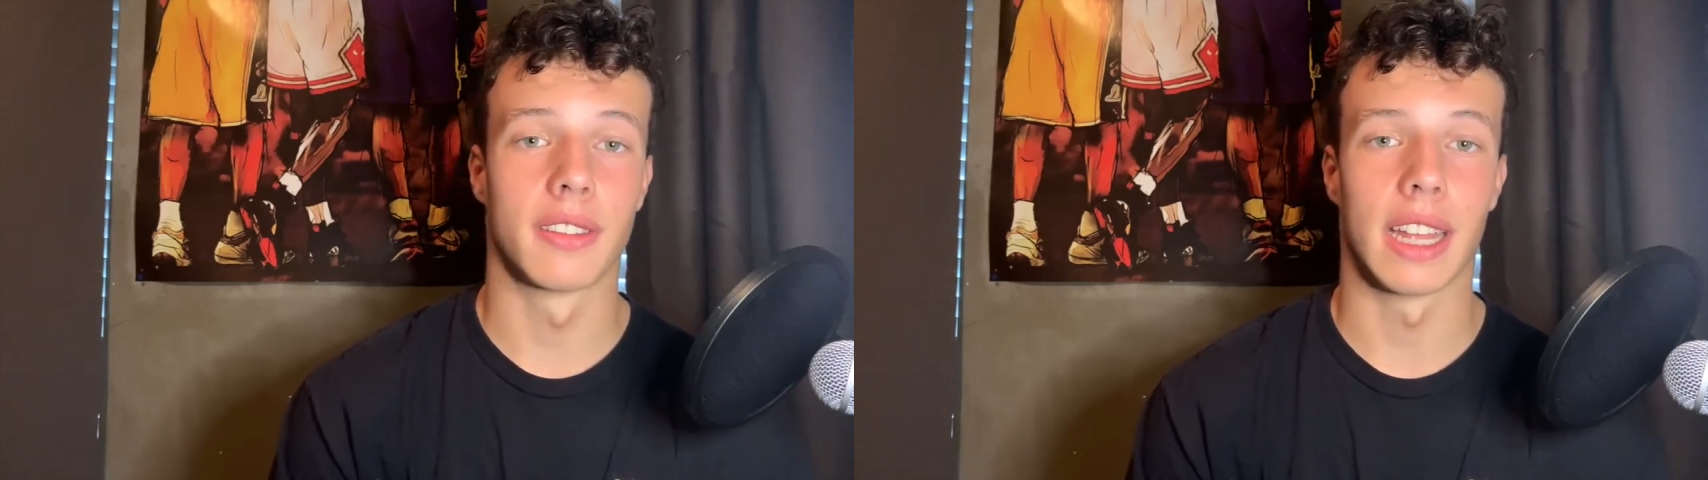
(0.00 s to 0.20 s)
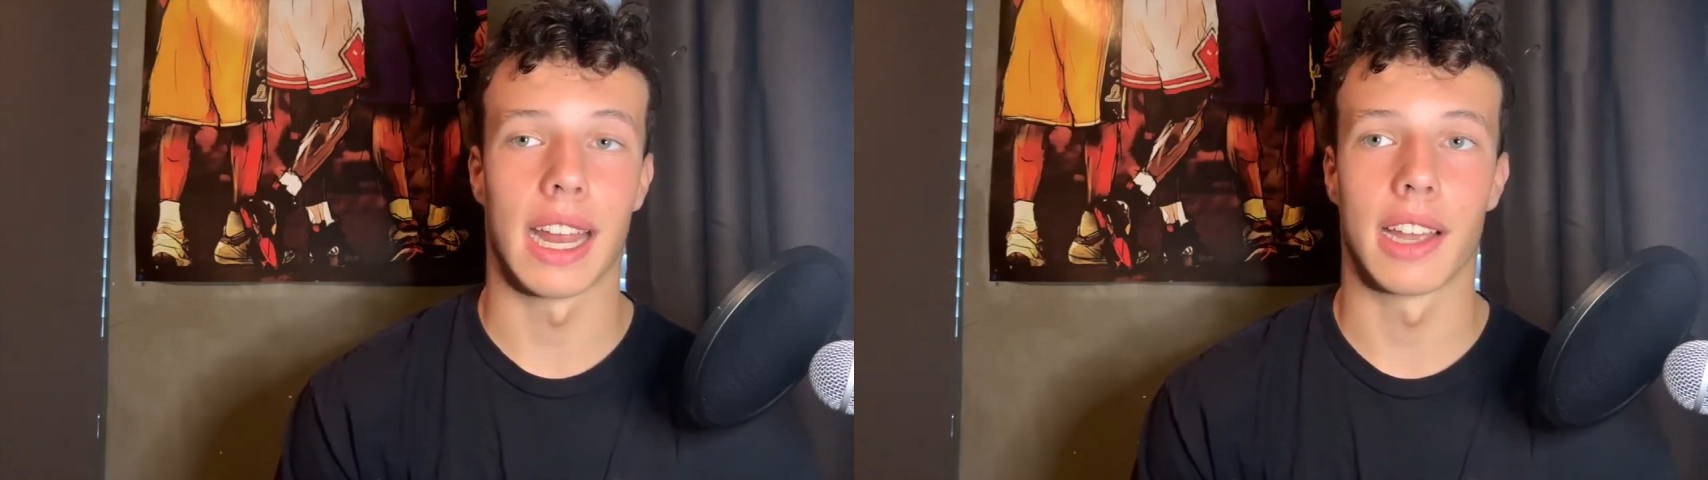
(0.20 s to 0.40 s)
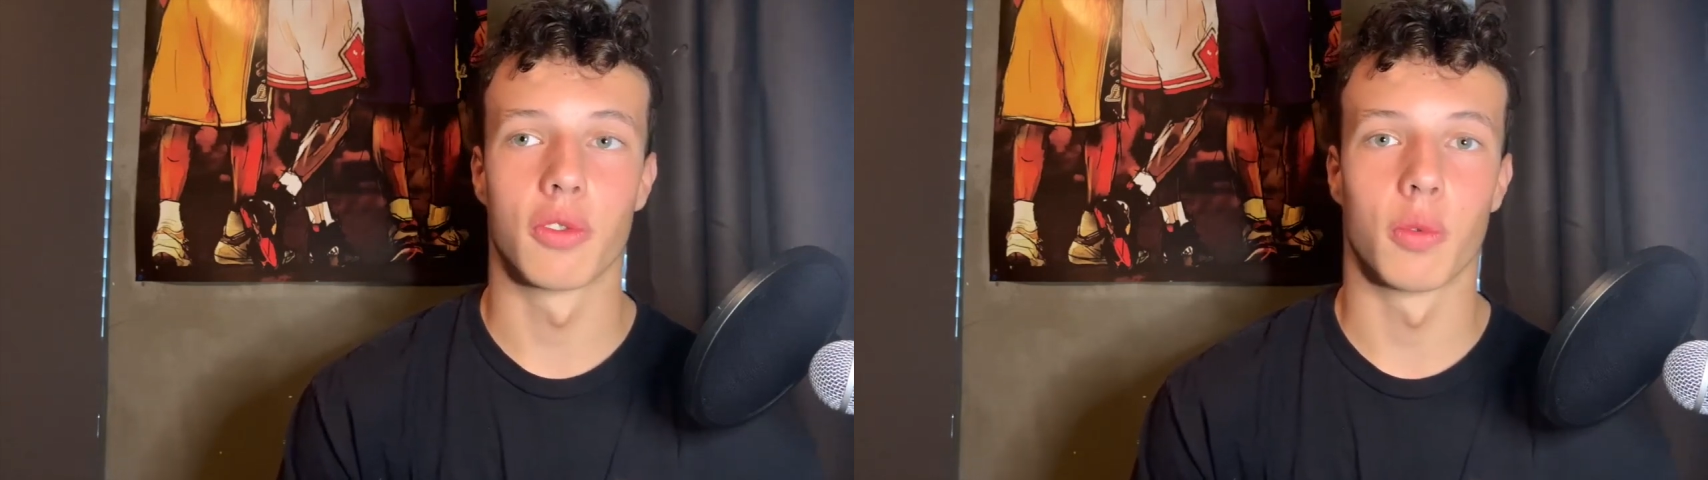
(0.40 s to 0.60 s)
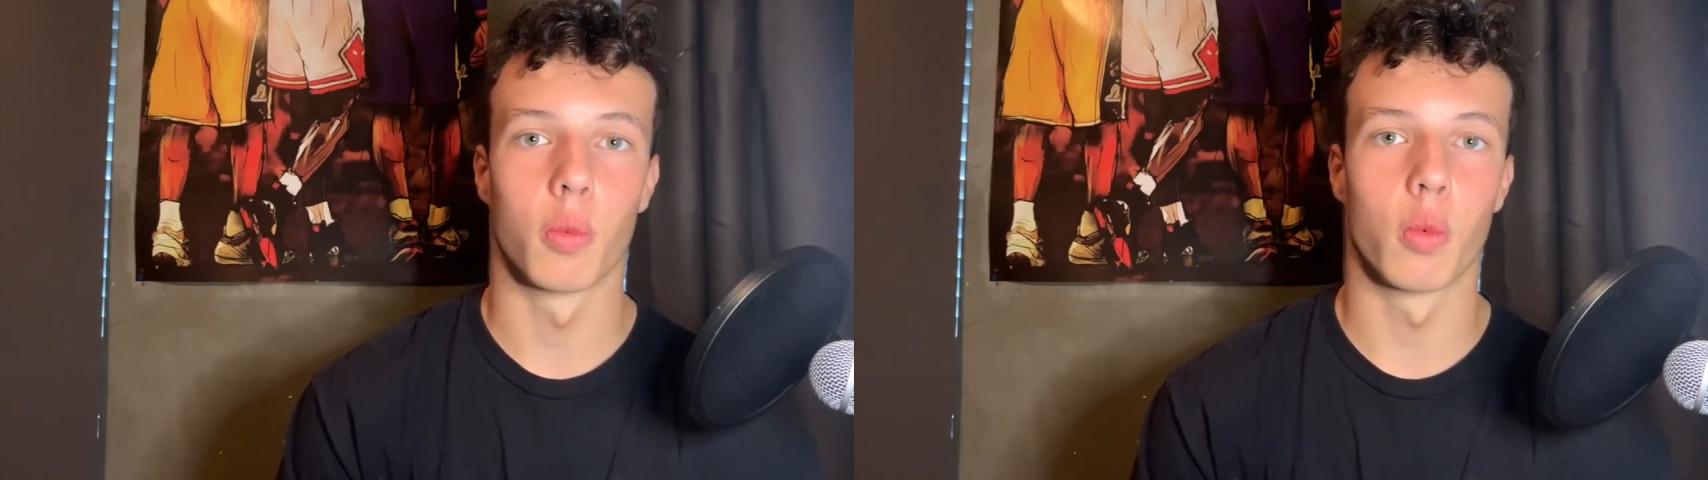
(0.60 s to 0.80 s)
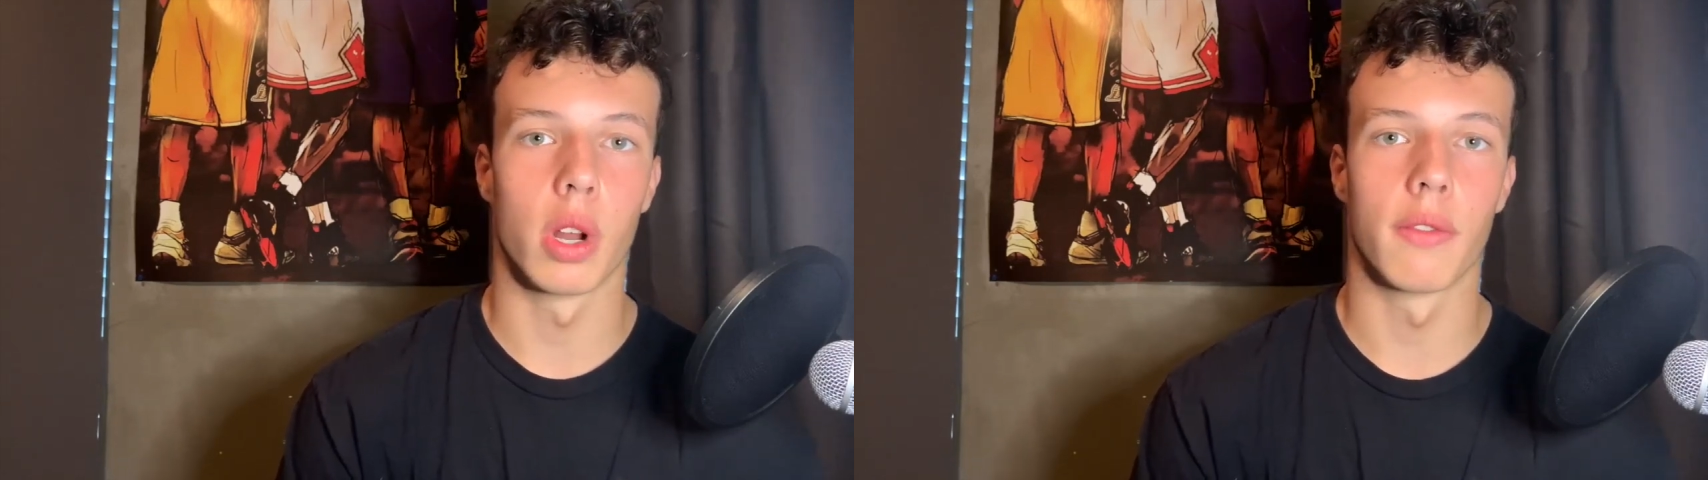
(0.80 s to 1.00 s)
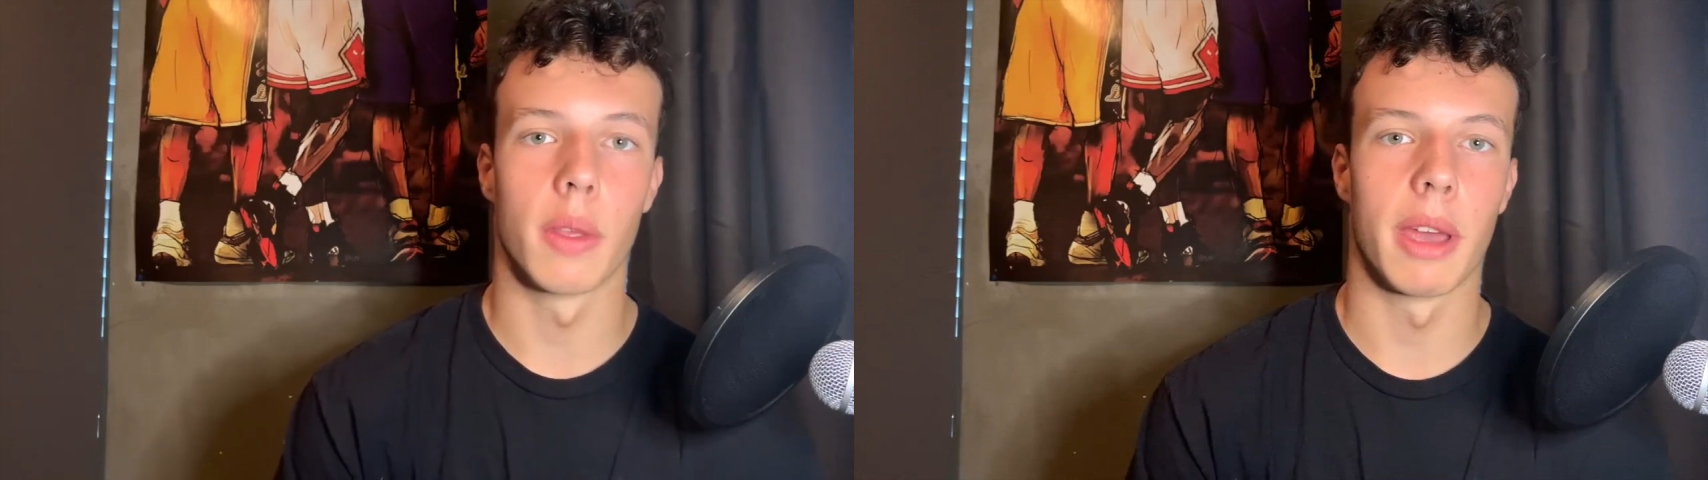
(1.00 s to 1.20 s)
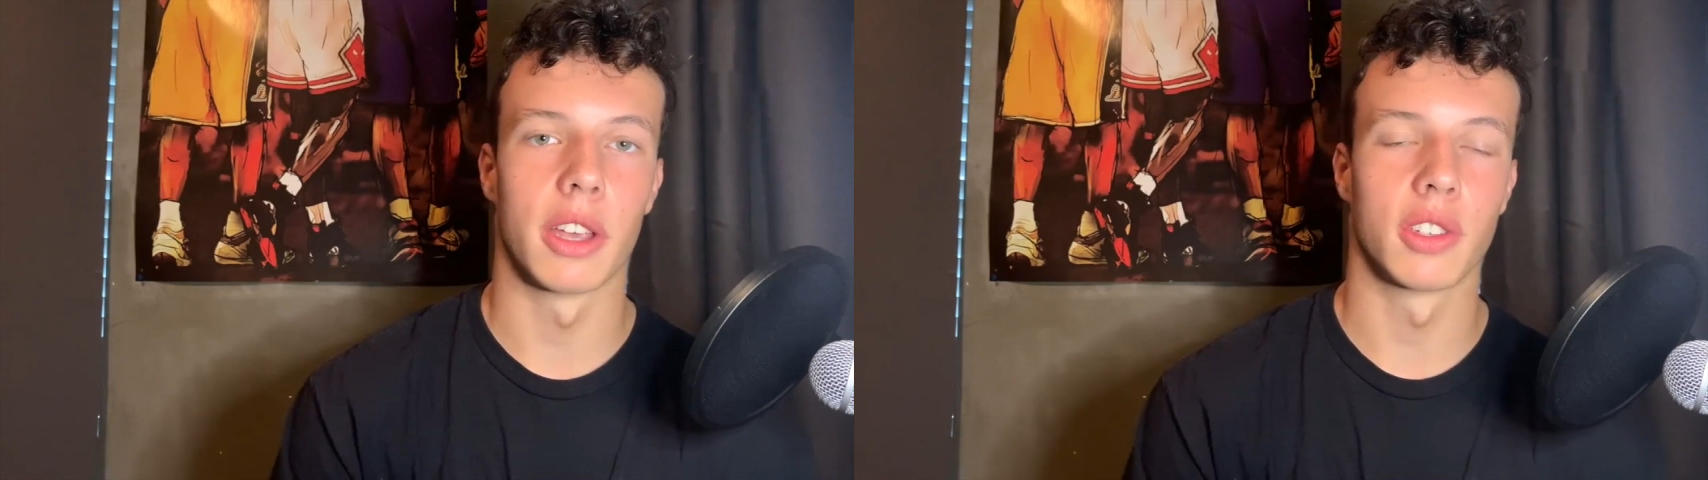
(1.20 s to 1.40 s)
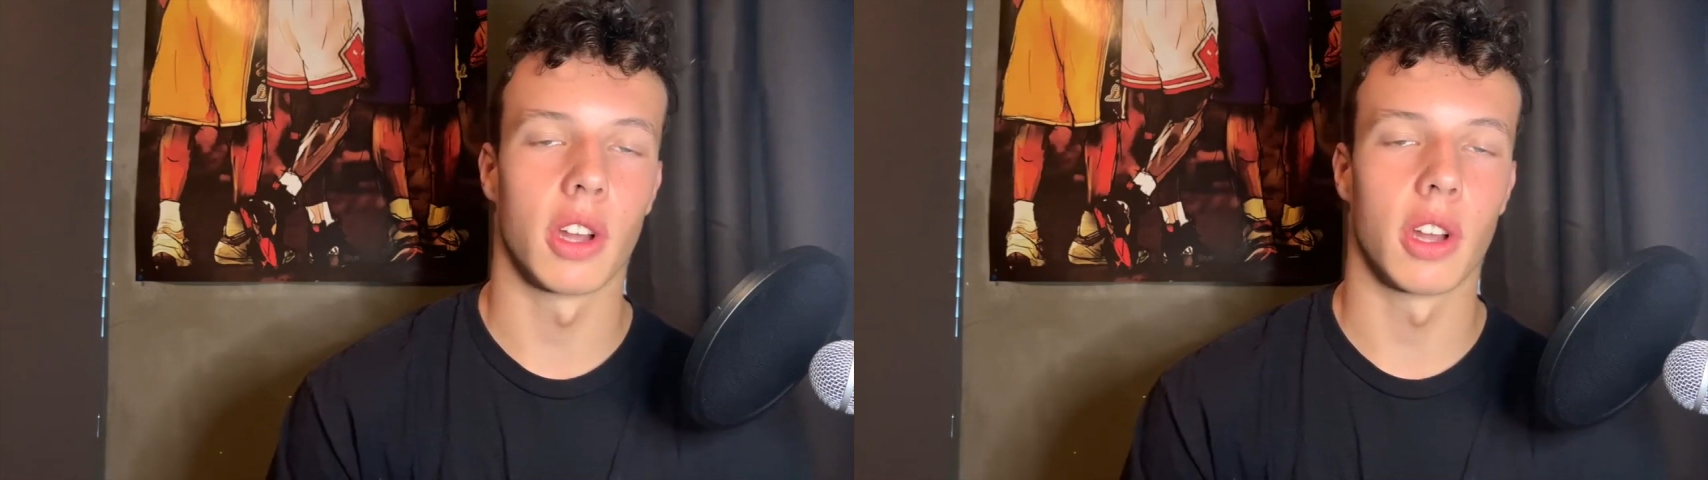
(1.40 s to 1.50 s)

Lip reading: that has one of the best